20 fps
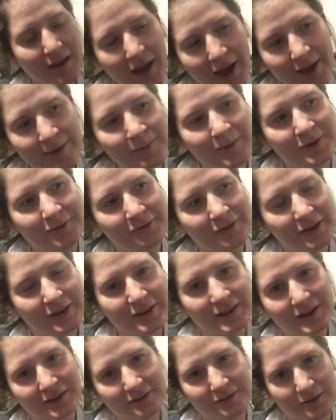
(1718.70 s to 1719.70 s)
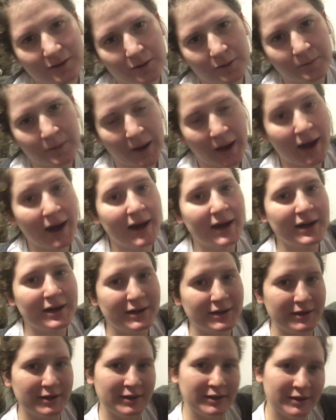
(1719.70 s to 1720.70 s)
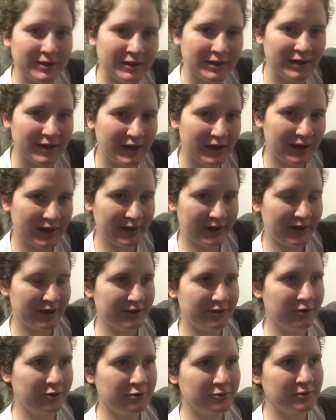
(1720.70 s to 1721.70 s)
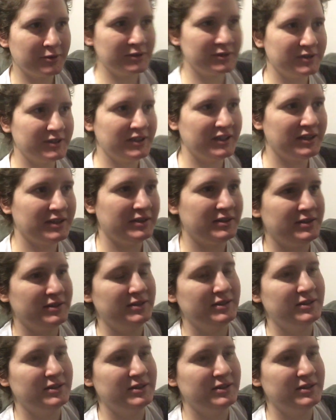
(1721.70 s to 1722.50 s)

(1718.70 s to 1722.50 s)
I've been feeling so bad, and I don't really